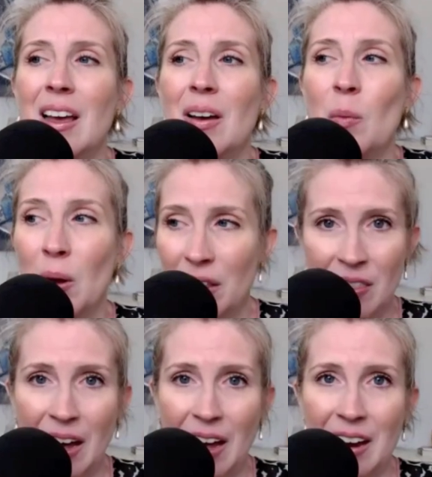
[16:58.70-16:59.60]
With
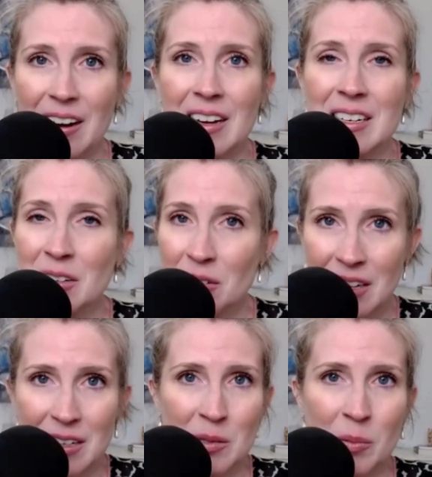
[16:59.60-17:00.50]
that, until
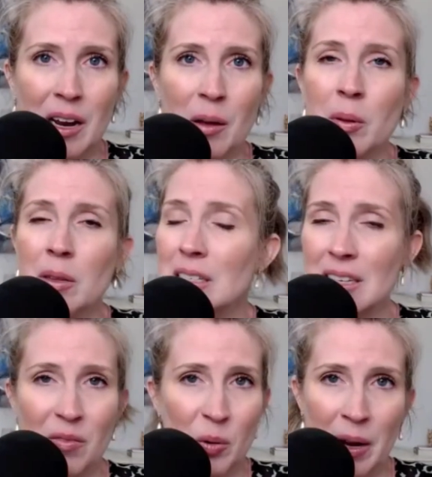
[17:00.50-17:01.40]
next week, please
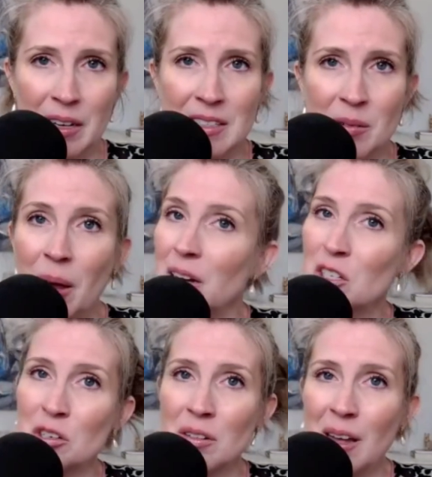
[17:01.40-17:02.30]
give your pets some
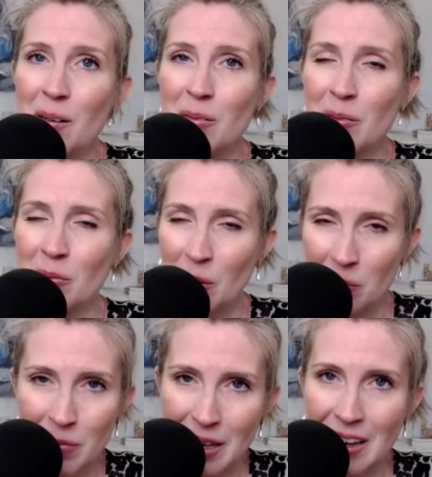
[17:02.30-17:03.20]
extra love
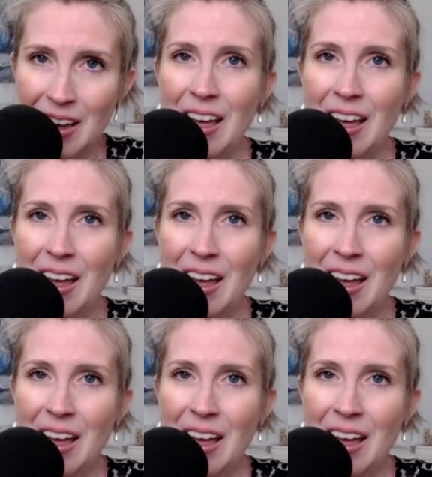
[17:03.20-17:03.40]
from me,